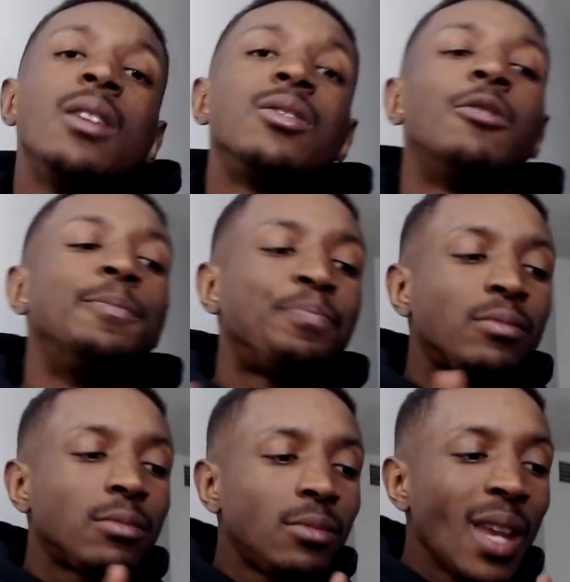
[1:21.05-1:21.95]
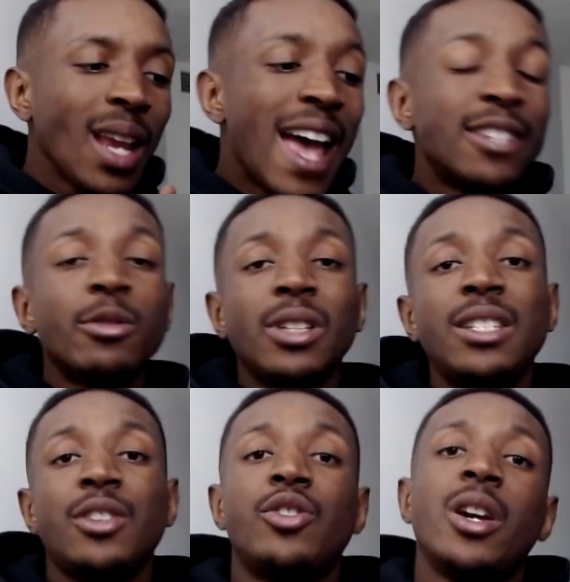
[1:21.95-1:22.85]
So as it relates
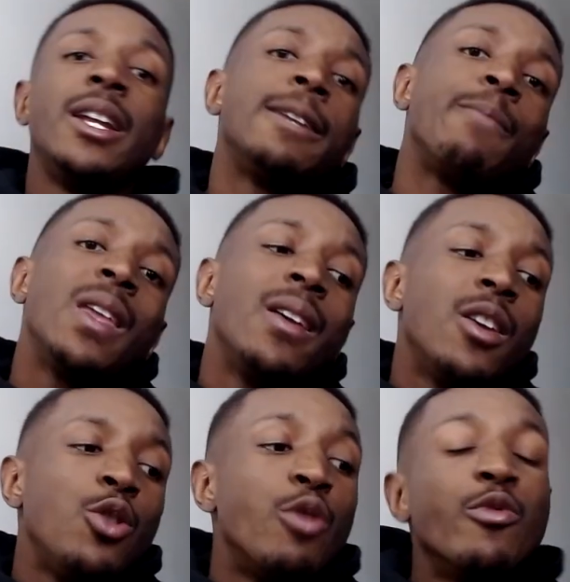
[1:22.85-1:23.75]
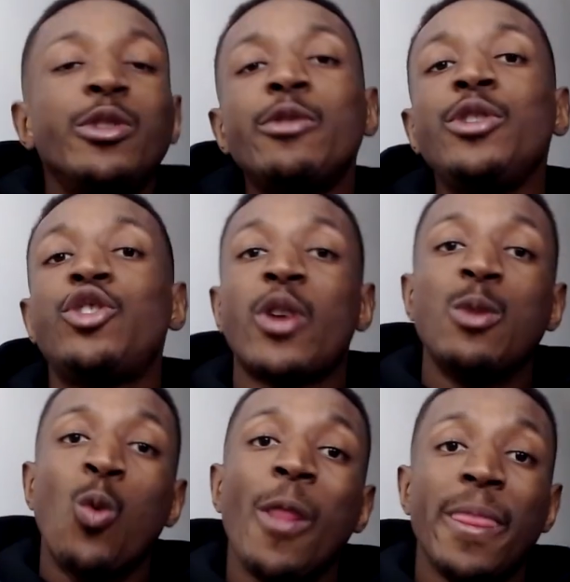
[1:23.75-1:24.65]
to trading, you can really only
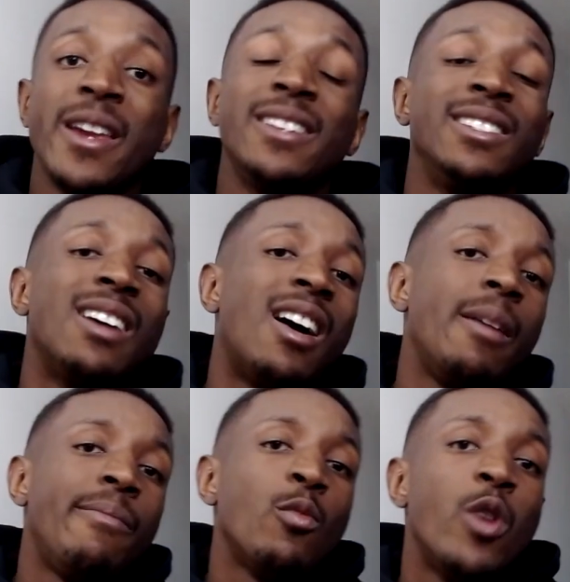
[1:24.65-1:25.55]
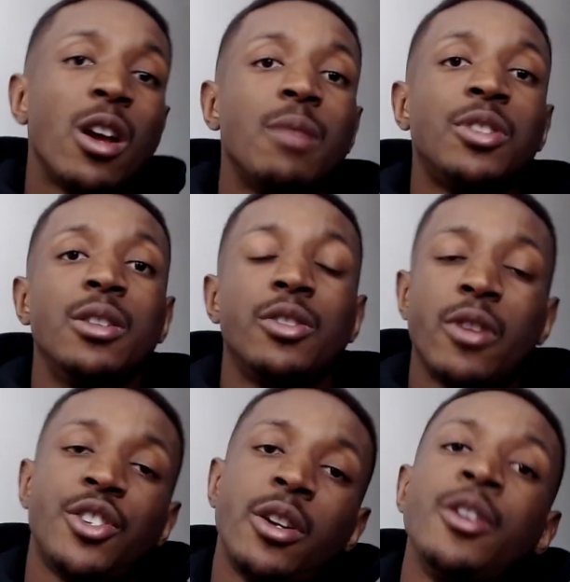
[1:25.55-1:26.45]
trade one thing at a time when it comes to
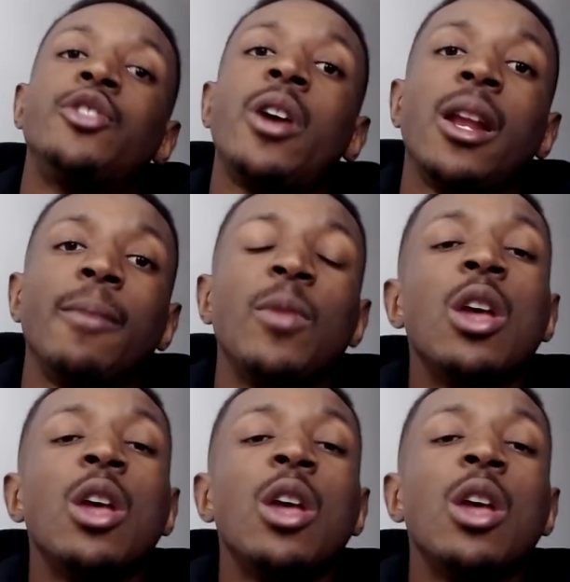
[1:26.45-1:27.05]
discretionary trading.